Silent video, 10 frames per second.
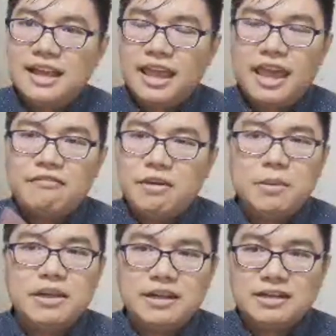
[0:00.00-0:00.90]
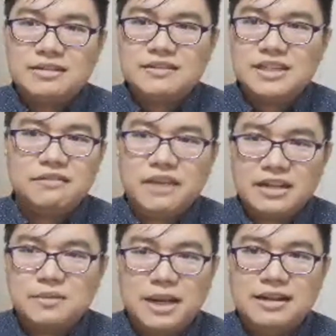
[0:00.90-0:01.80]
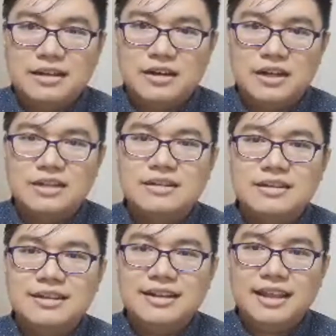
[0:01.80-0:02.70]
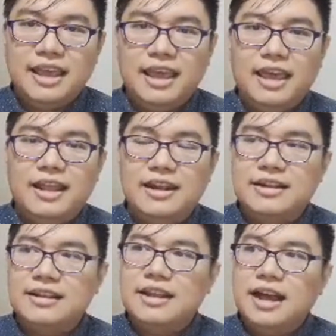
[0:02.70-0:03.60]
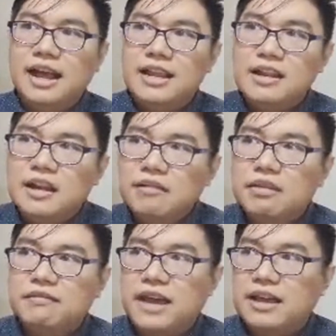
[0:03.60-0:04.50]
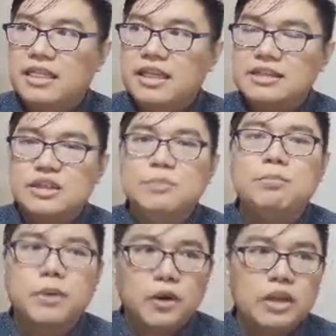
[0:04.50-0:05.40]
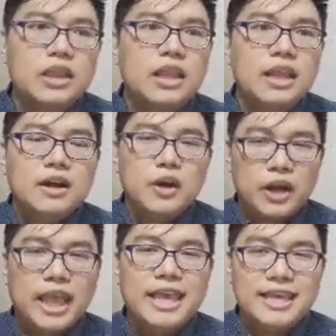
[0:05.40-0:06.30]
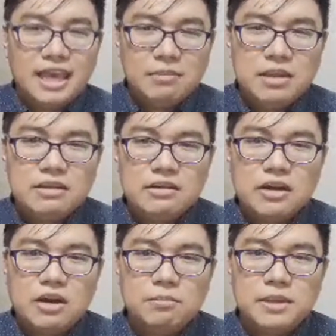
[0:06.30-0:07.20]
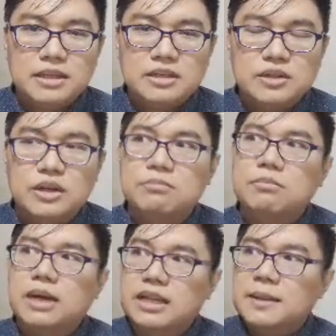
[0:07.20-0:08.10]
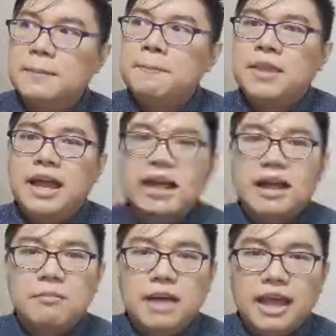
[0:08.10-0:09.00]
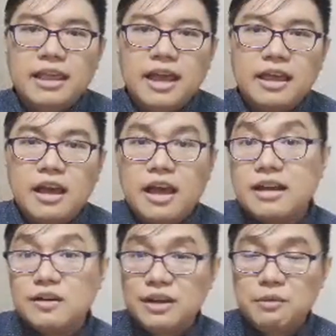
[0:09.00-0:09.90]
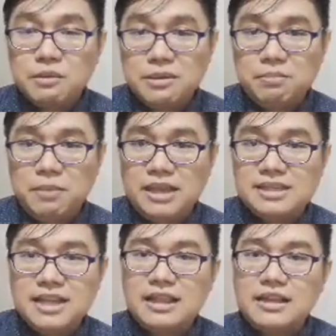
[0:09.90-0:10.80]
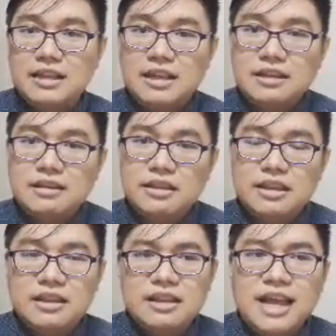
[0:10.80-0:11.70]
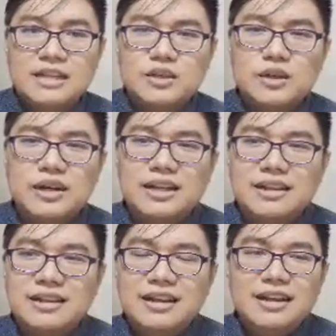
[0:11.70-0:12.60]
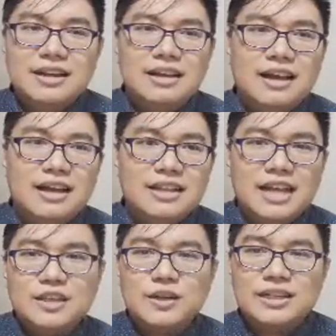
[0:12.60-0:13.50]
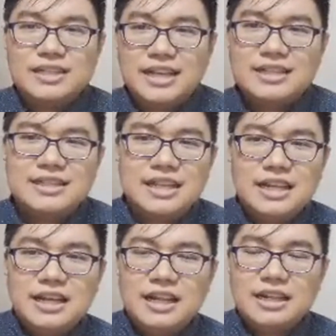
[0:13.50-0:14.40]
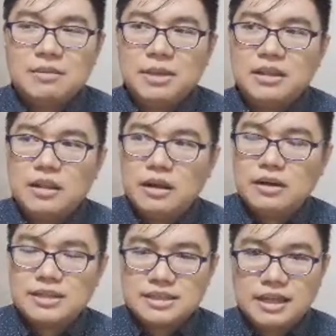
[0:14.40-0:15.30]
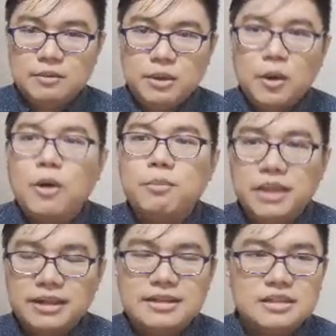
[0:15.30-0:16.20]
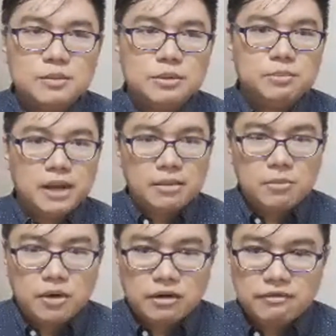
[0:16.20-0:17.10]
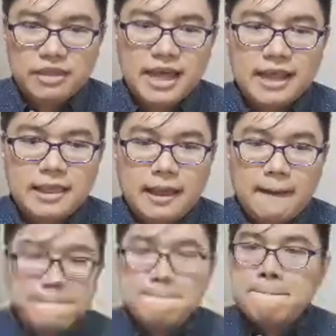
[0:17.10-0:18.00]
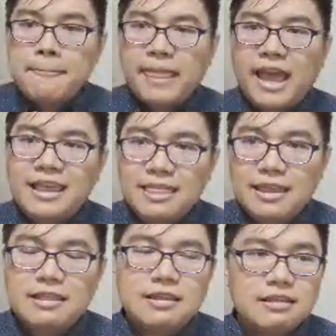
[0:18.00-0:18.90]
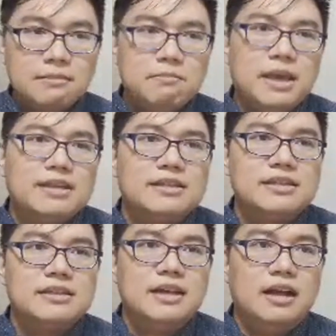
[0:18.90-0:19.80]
everybody loves a Venezuelan girl, and I love the fact that she brought her A game into the competition. But I agree with what Ping said, that the natural sense is a little bit lost, and we hope that she would bring more of that. I think that the best